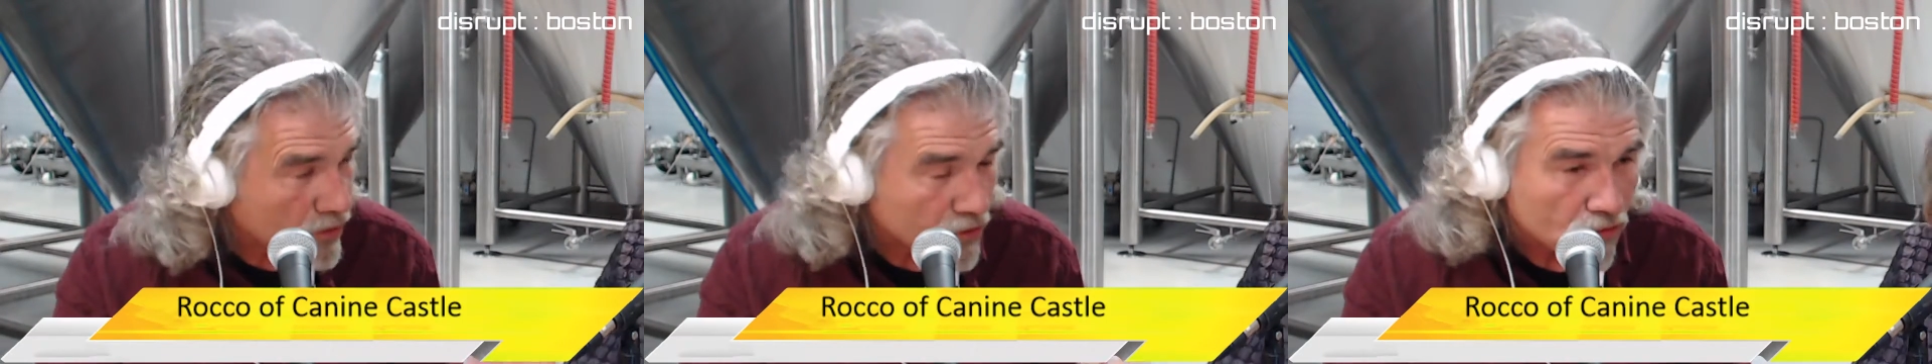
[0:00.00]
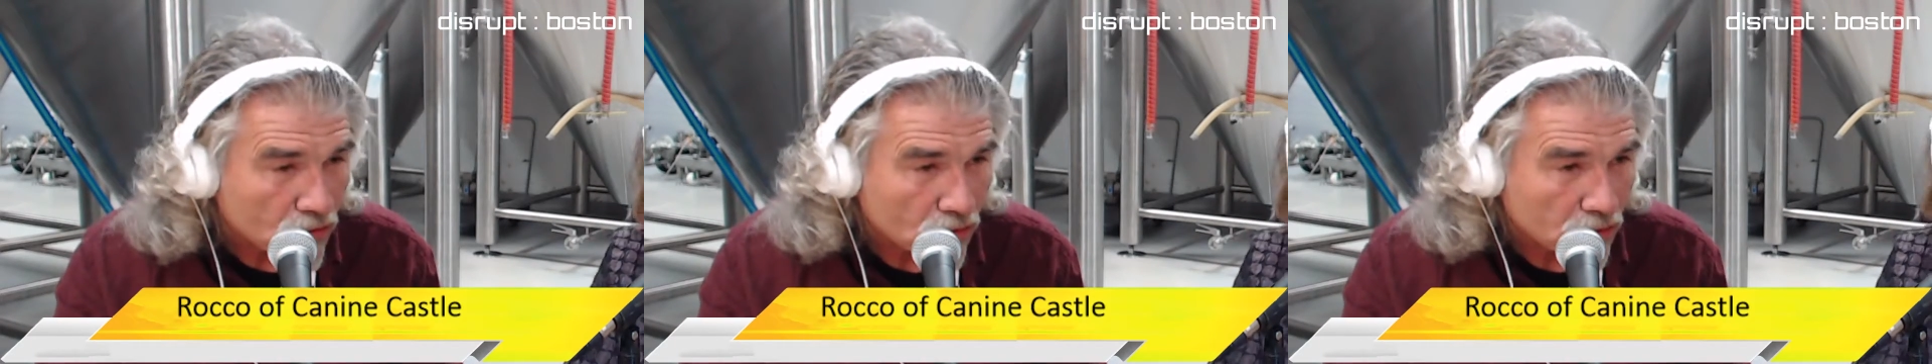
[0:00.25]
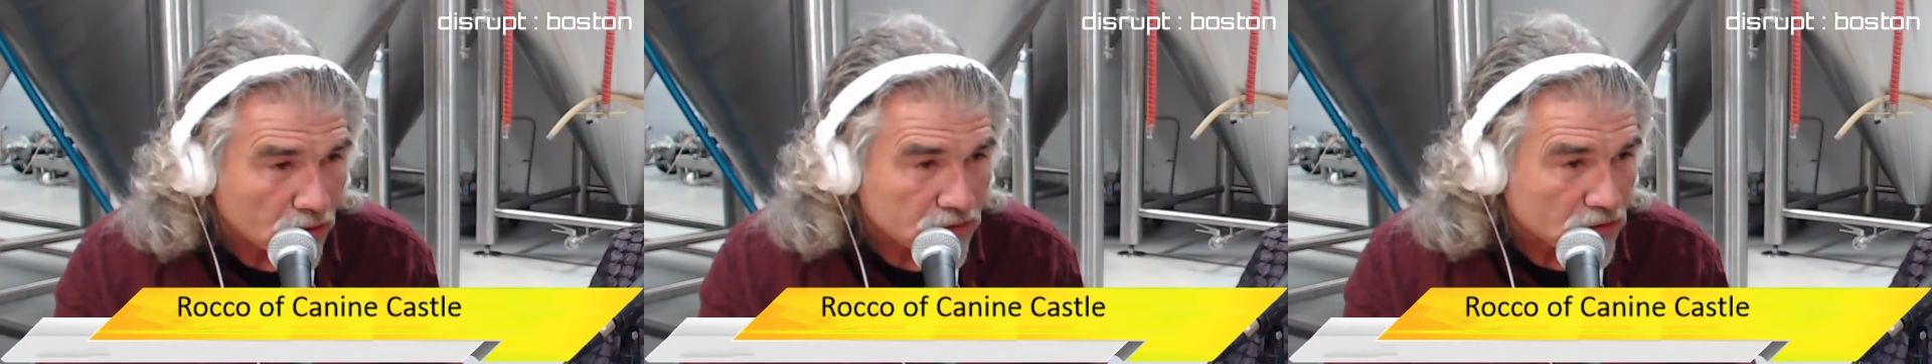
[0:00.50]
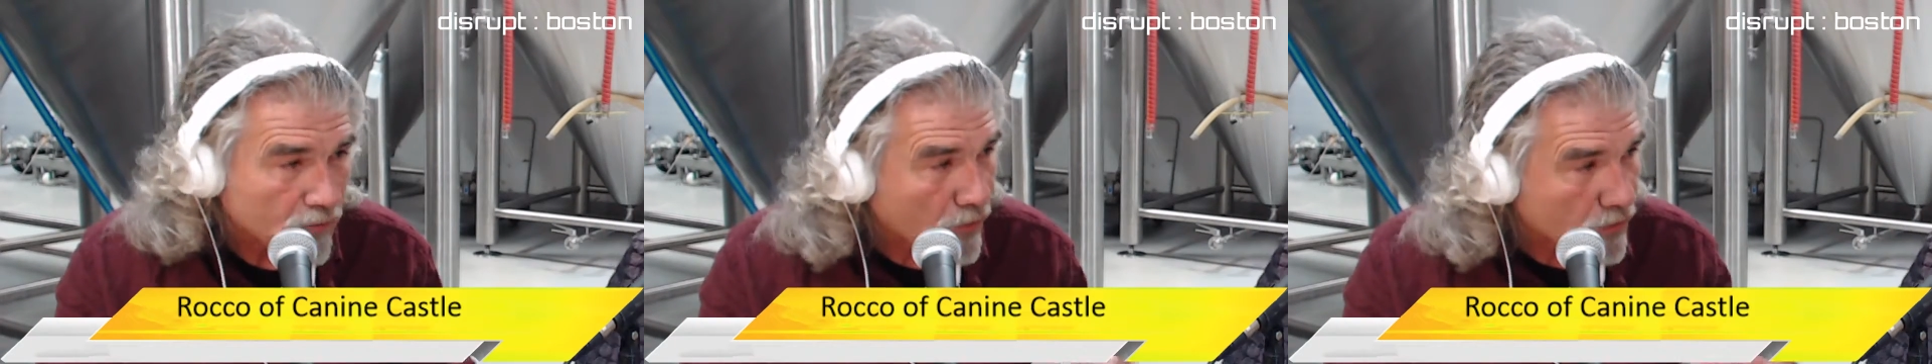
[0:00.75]
with a doodle
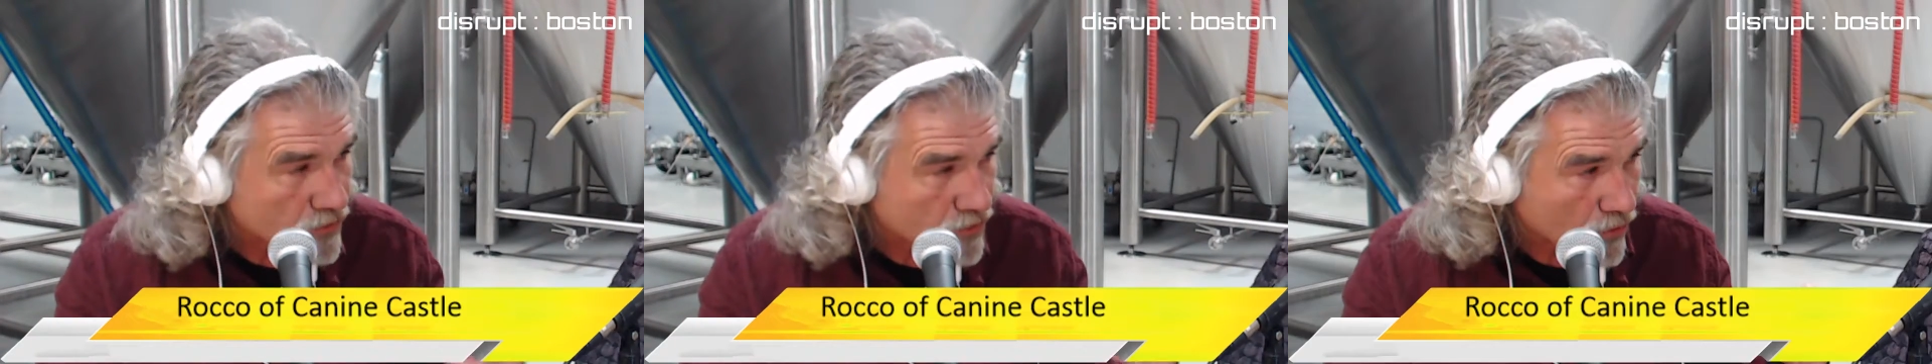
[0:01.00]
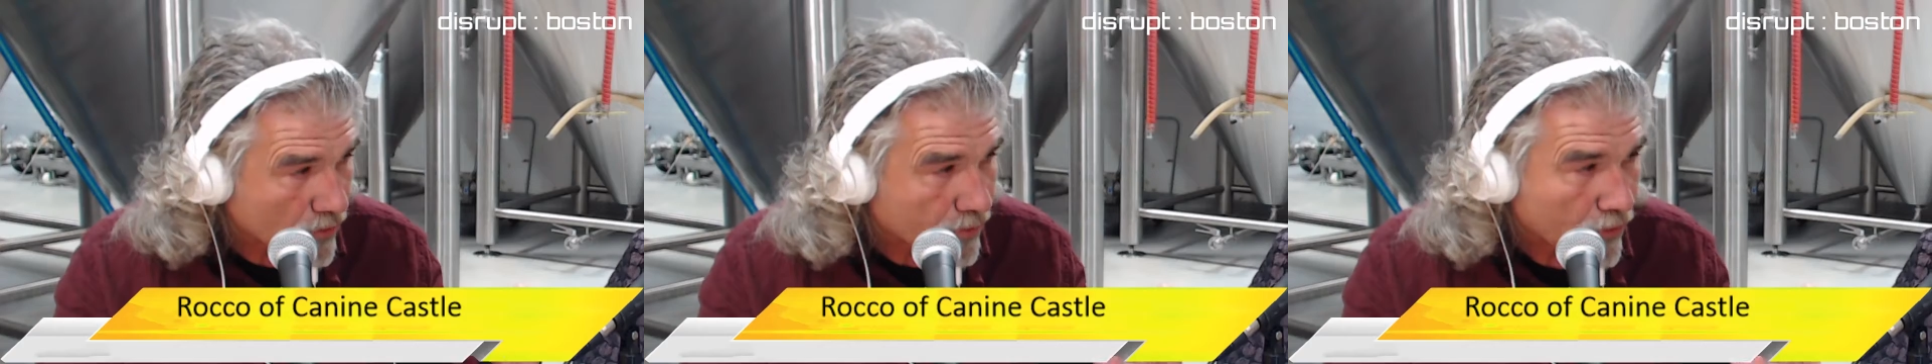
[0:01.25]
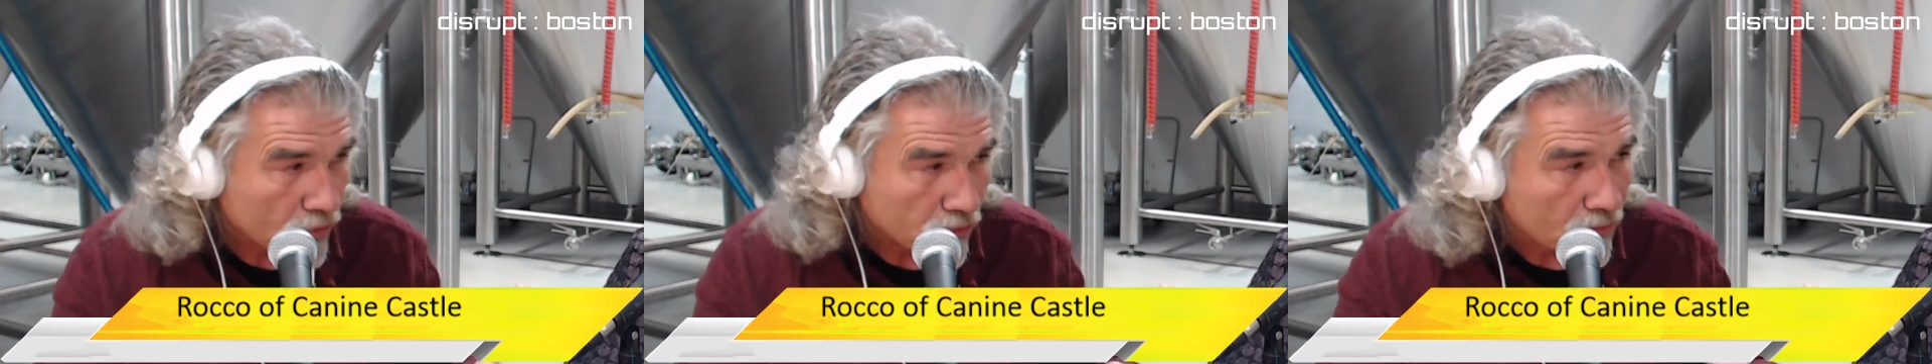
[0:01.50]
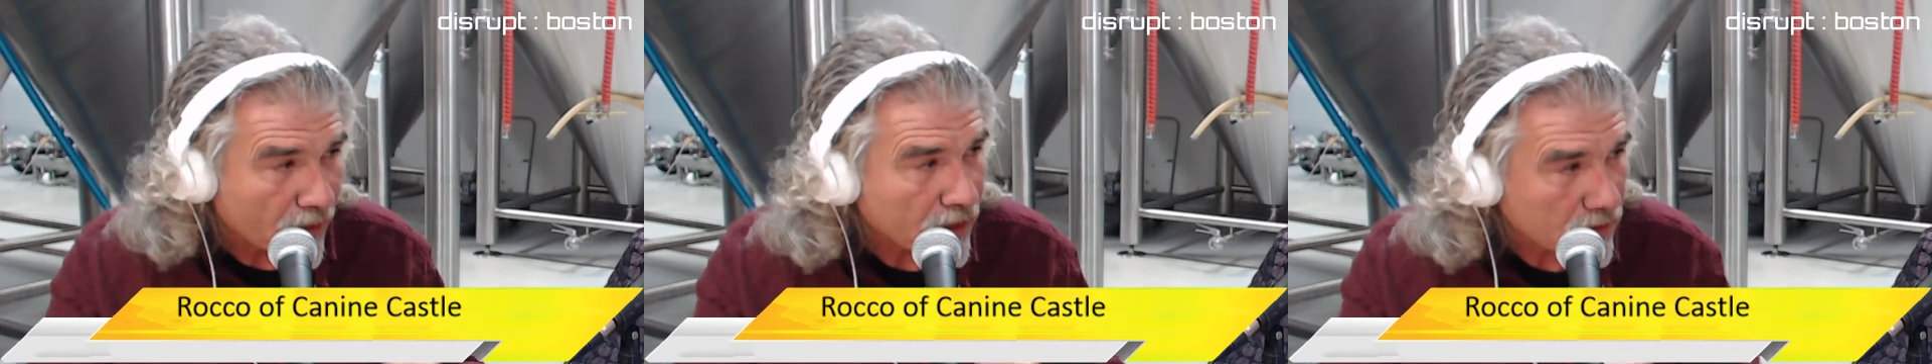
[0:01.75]
as opposed to a
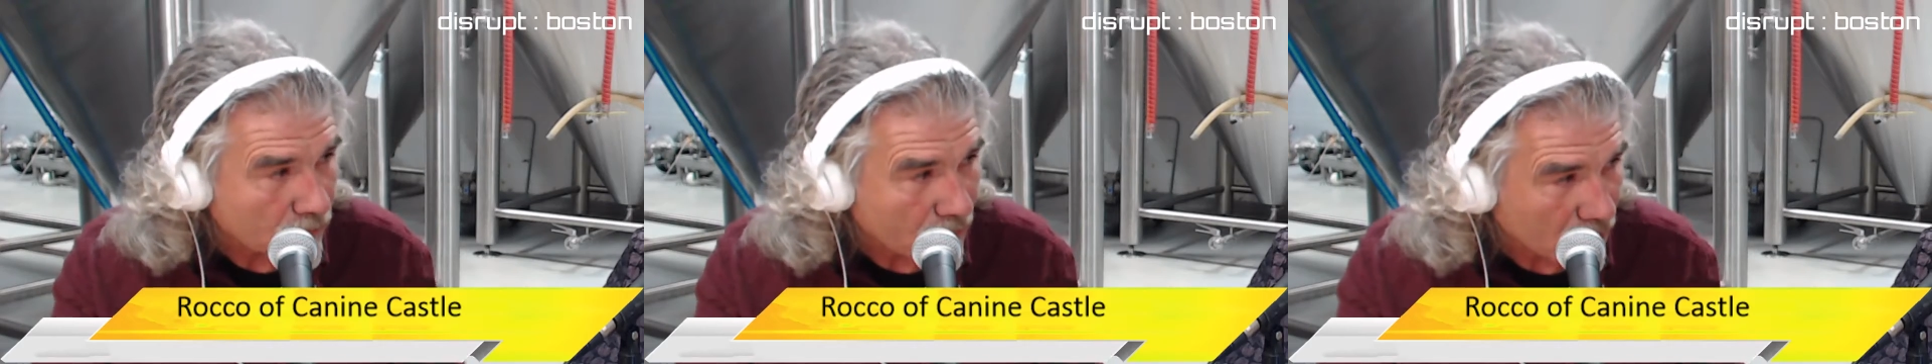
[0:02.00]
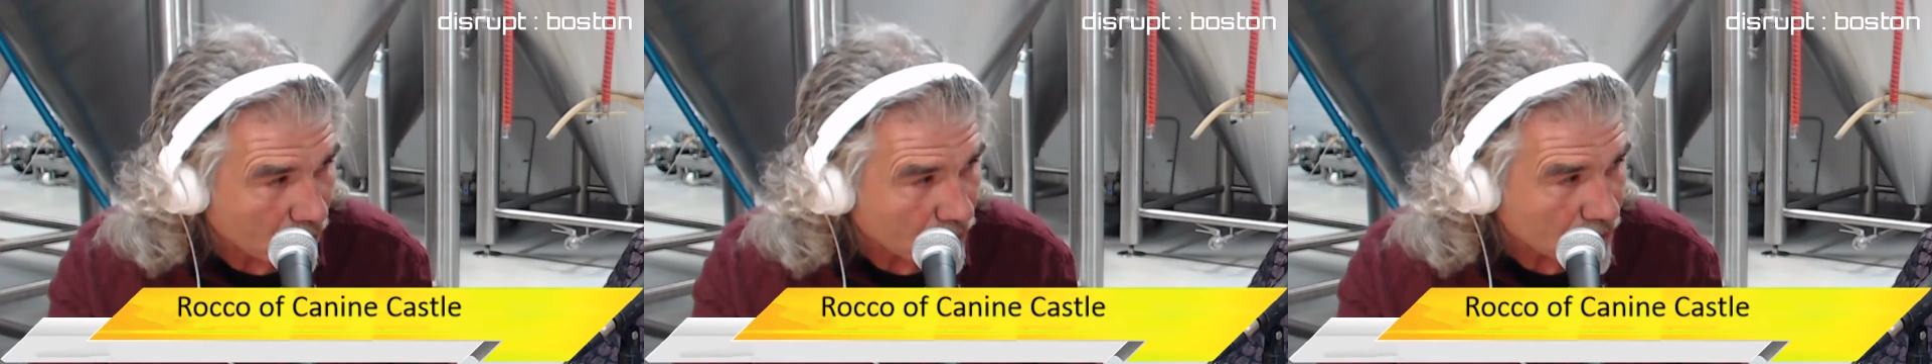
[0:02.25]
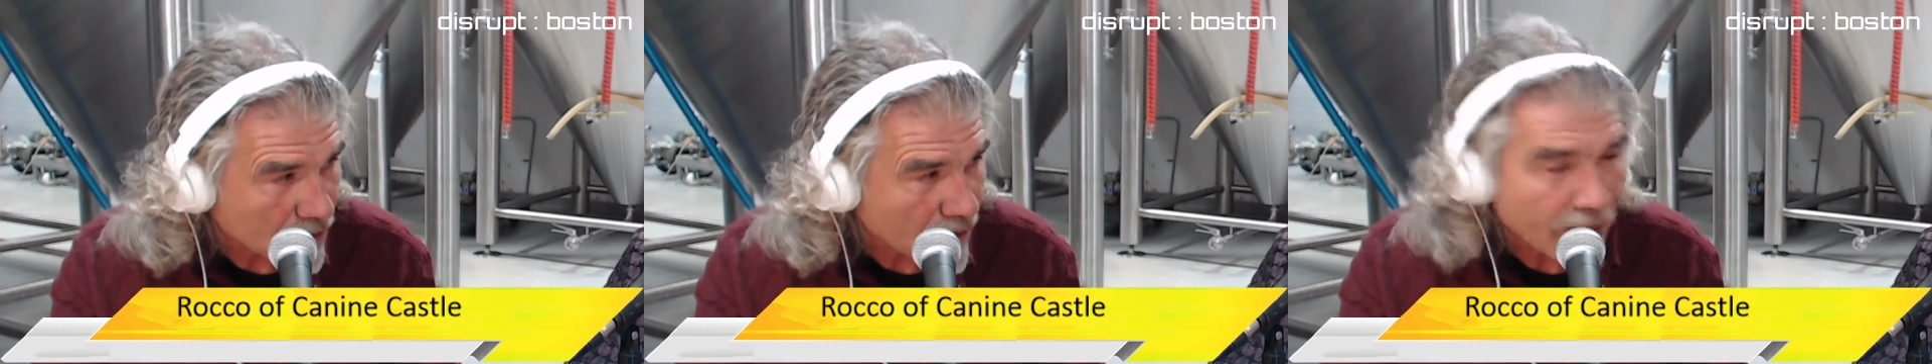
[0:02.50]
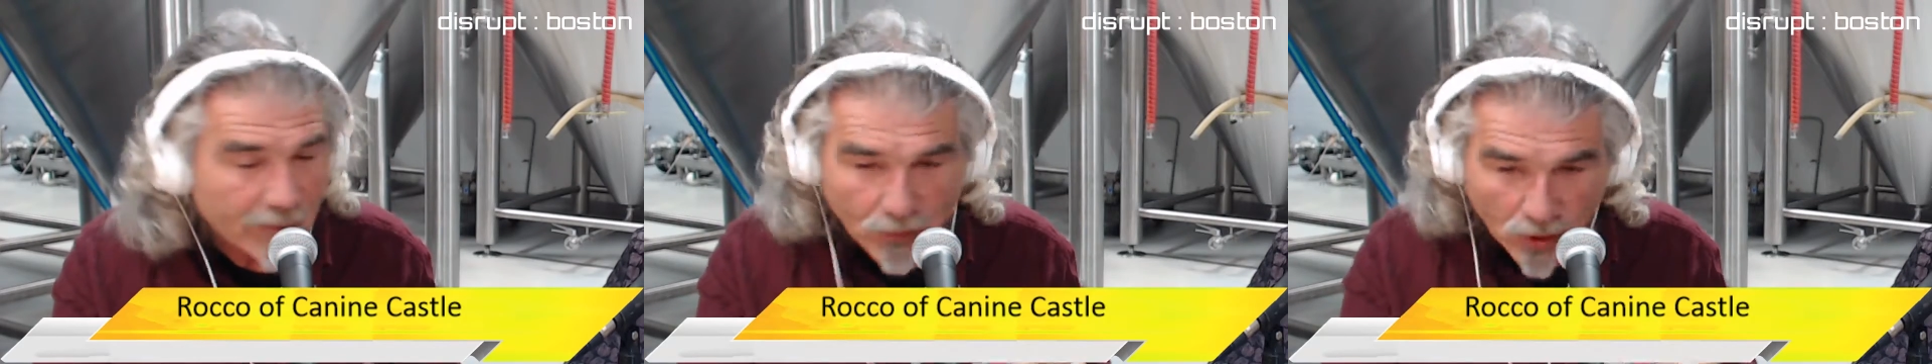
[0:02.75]
poodle mating with a lab,